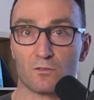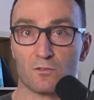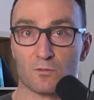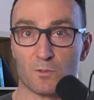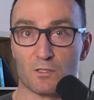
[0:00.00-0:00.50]

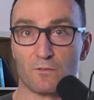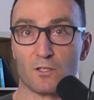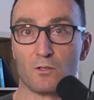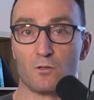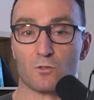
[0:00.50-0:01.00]
specific
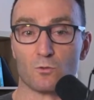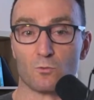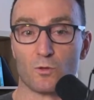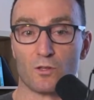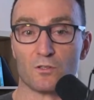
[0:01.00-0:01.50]
cues
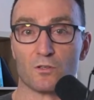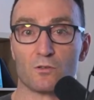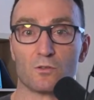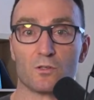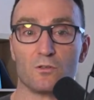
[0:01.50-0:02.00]
or with
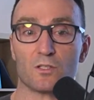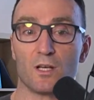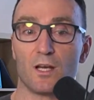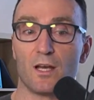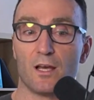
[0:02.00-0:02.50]
internal cues.
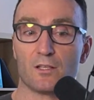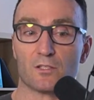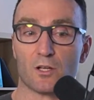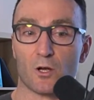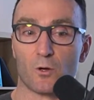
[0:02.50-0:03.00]

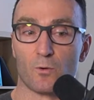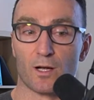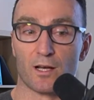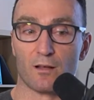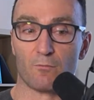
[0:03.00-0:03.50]
So,
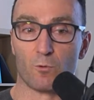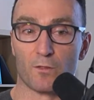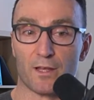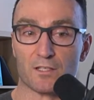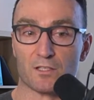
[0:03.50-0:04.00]
uh,
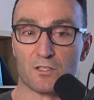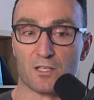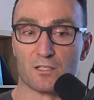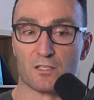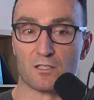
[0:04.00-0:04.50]
what that
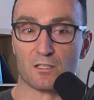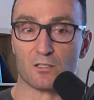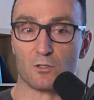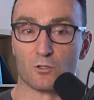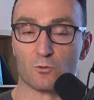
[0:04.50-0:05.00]
suggests is
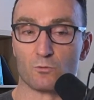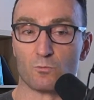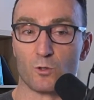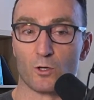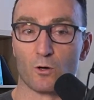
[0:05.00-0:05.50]
you should
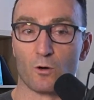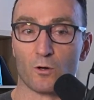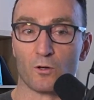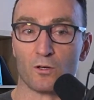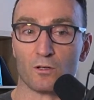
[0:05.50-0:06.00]
work
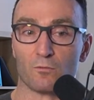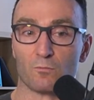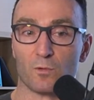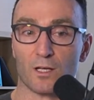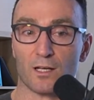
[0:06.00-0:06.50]
on
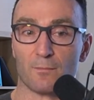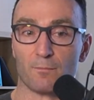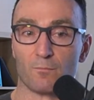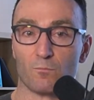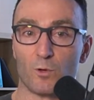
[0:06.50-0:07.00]

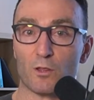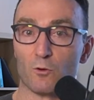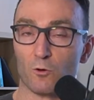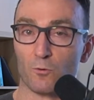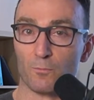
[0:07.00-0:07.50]
um, with
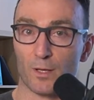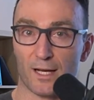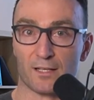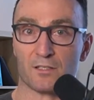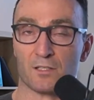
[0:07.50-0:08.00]
your
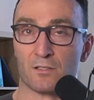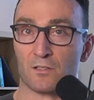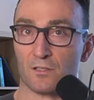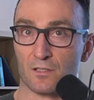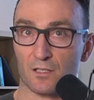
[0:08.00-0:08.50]

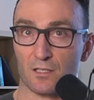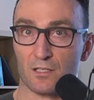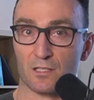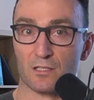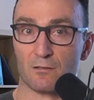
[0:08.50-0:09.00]
Parkinson's
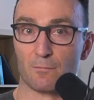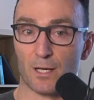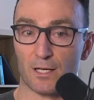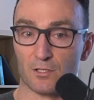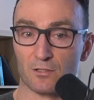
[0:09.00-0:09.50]
disease
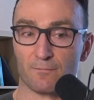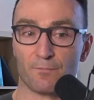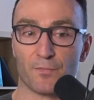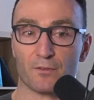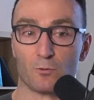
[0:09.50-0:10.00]
patient
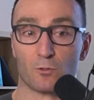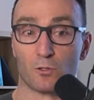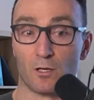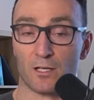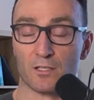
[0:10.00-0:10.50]
or
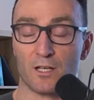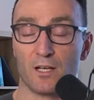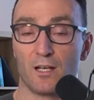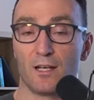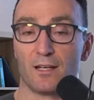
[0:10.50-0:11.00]
client
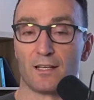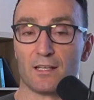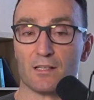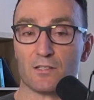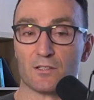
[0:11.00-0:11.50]

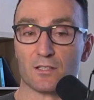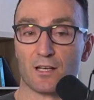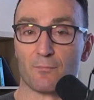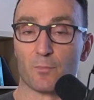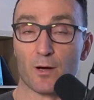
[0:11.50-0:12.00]
is
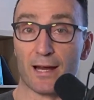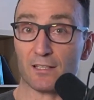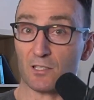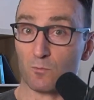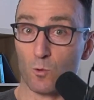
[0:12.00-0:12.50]
uh,
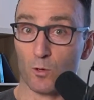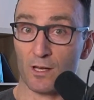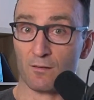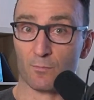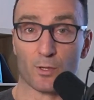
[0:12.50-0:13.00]
practice
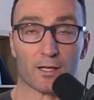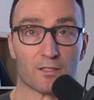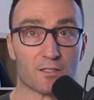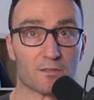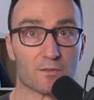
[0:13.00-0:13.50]
walking,
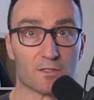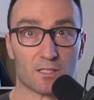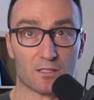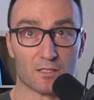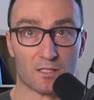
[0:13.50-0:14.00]
practice
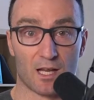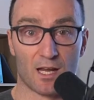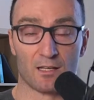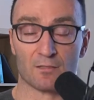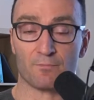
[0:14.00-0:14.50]
sit to stand,